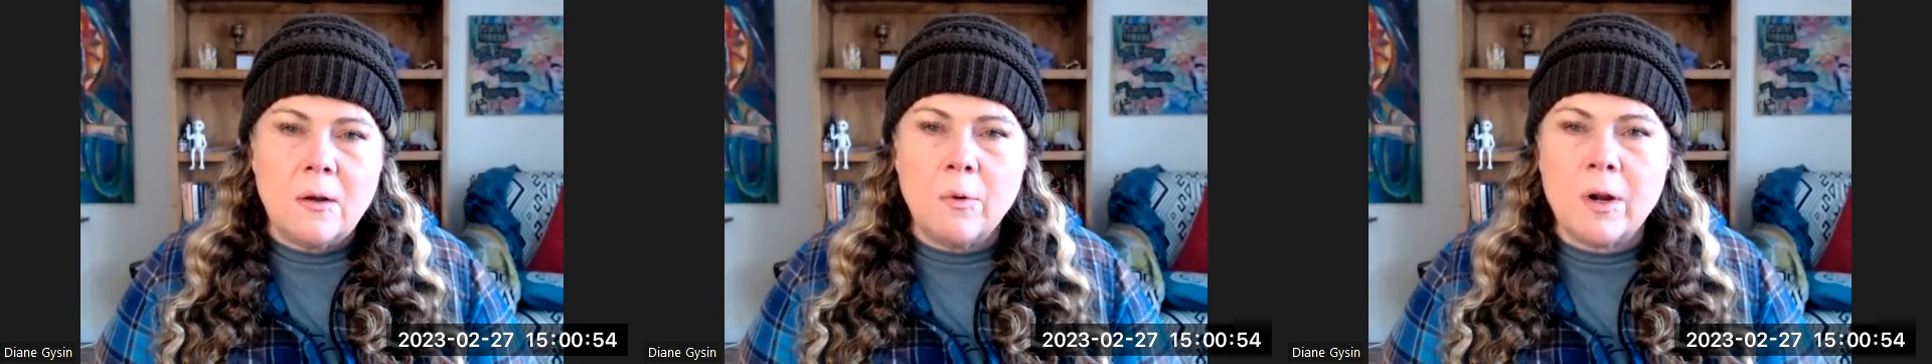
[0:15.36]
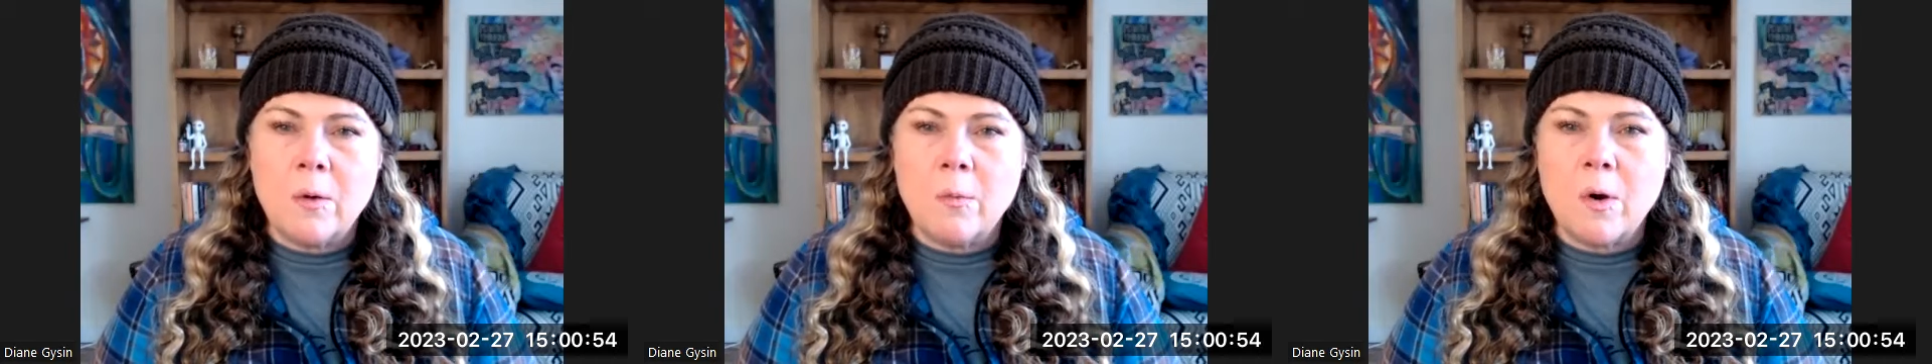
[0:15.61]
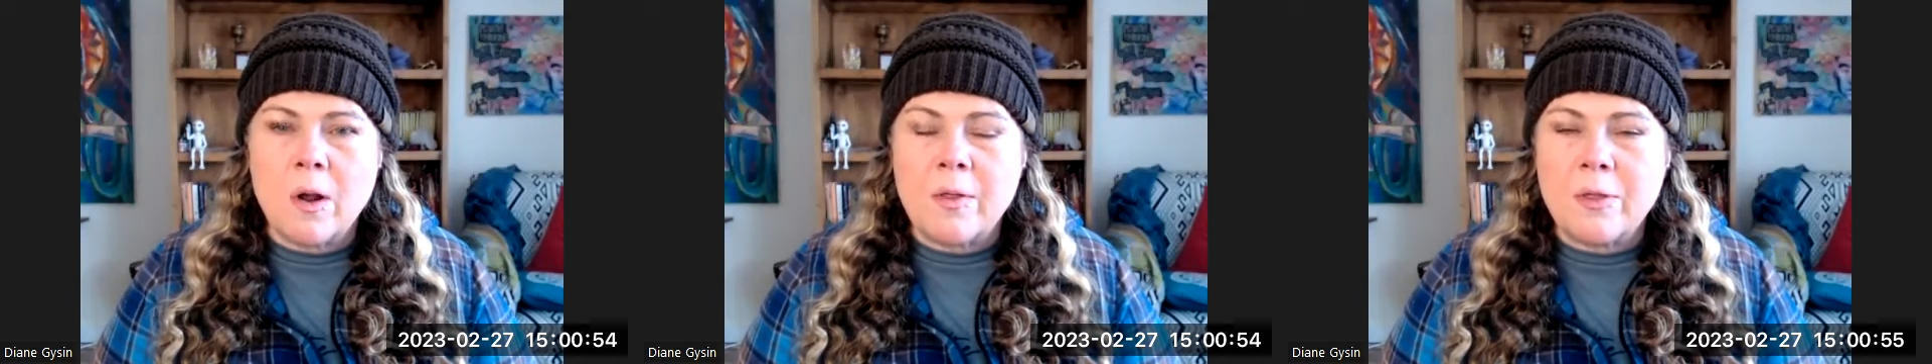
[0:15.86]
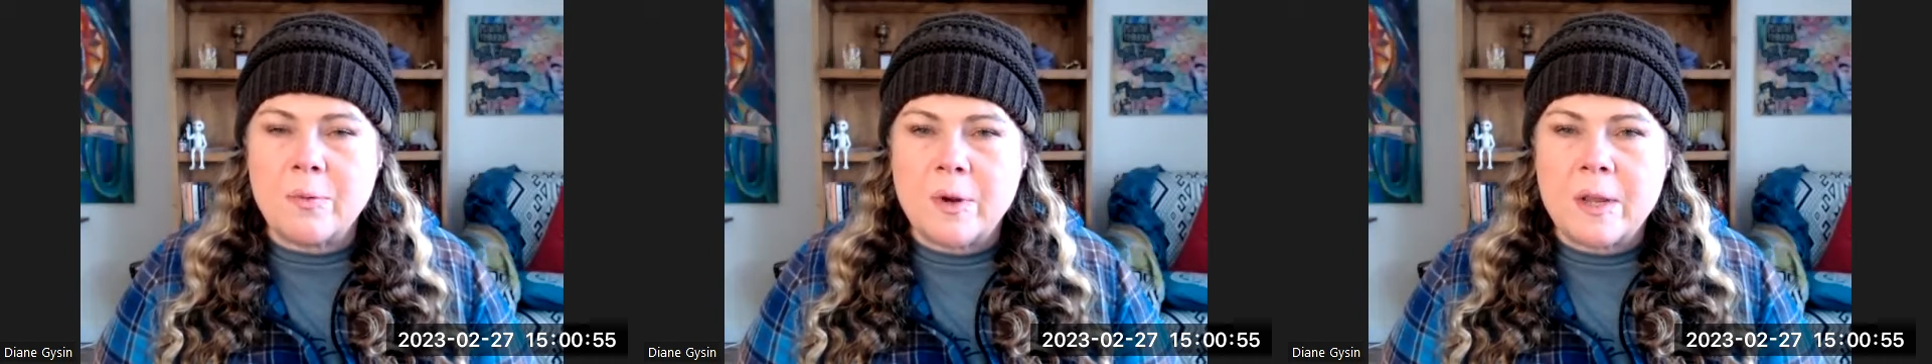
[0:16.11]
We're going to work on
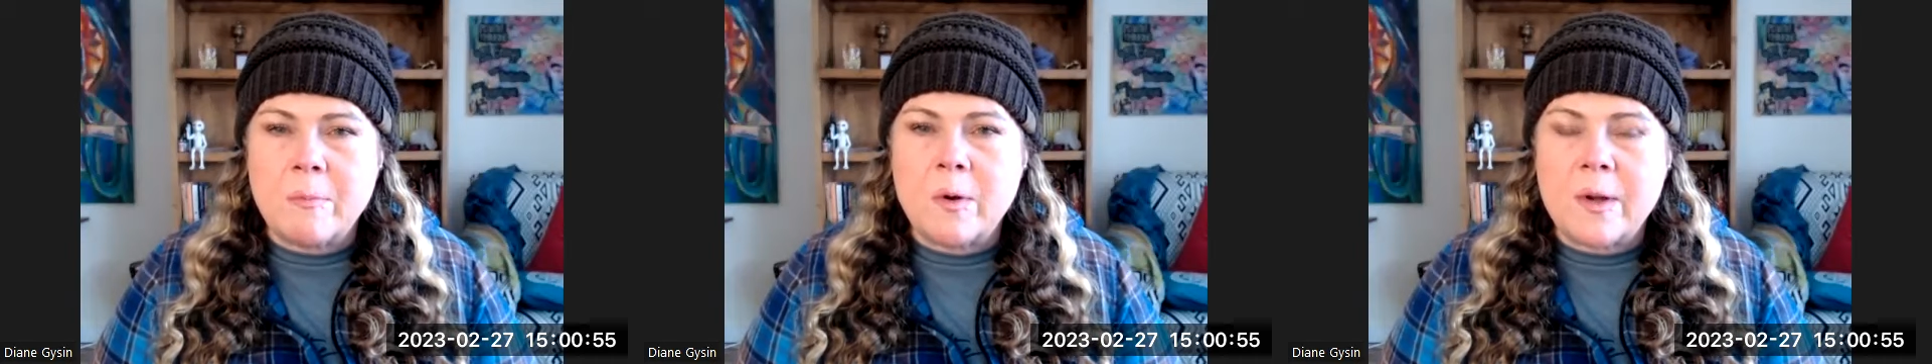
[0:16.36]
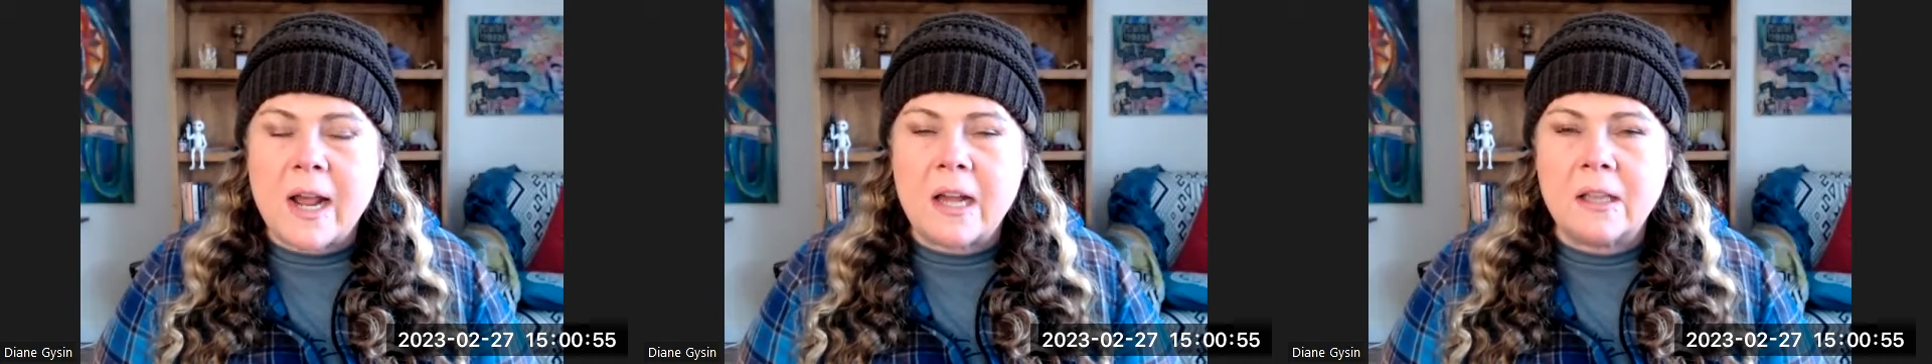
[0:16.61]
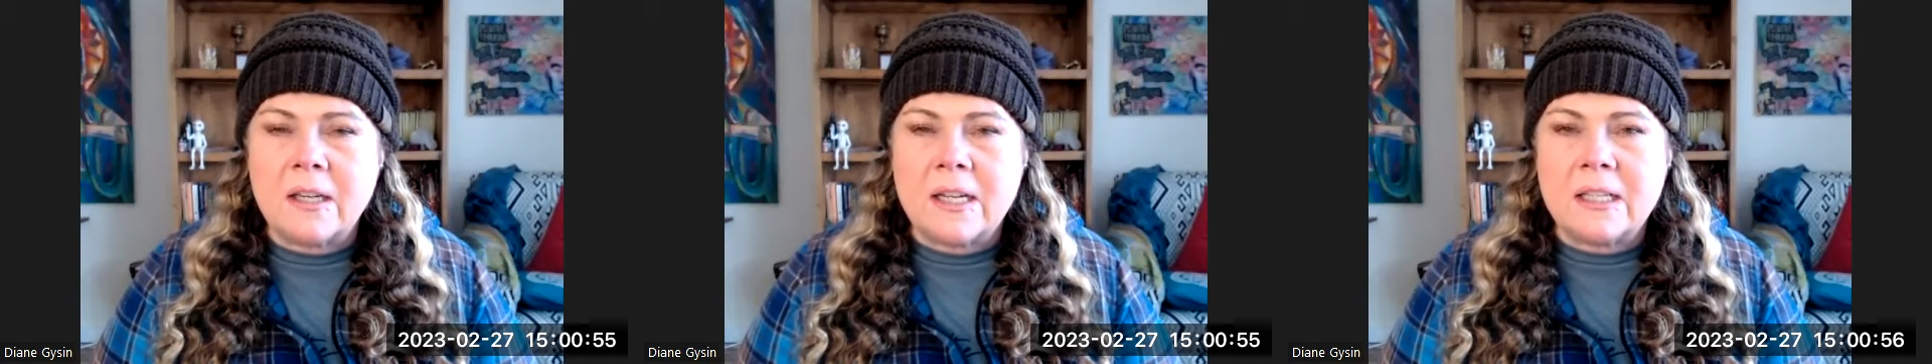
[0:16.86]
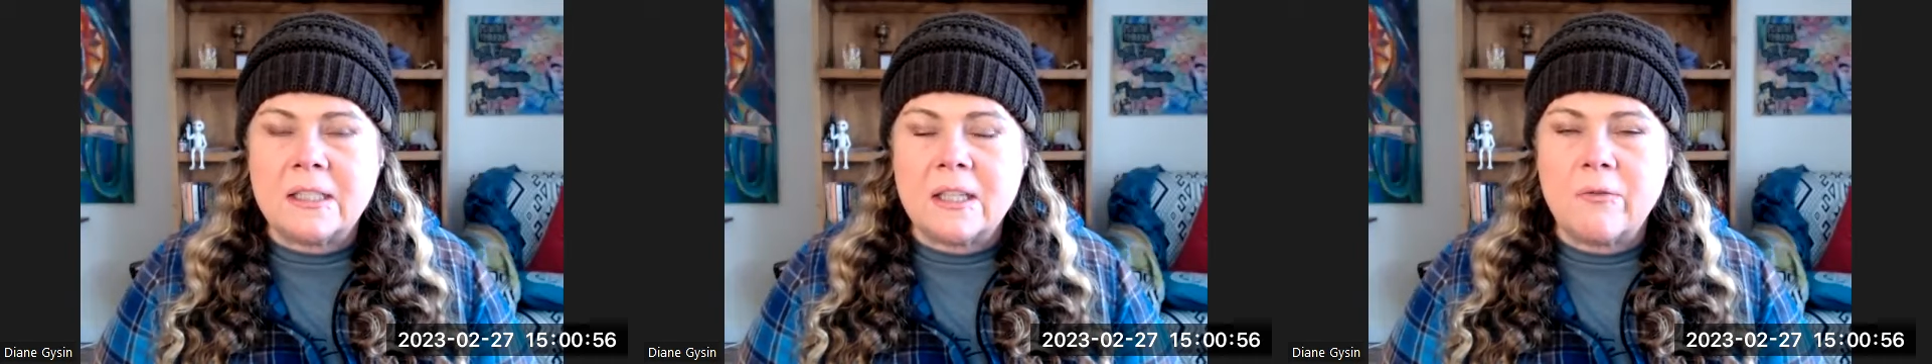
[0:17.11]
three
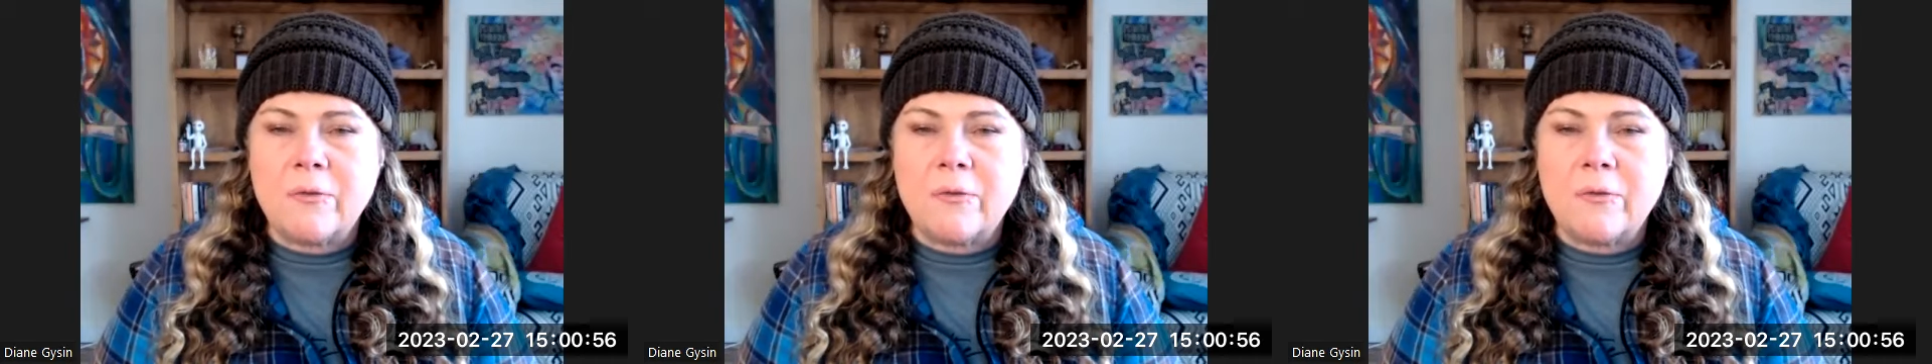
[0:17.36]
modalities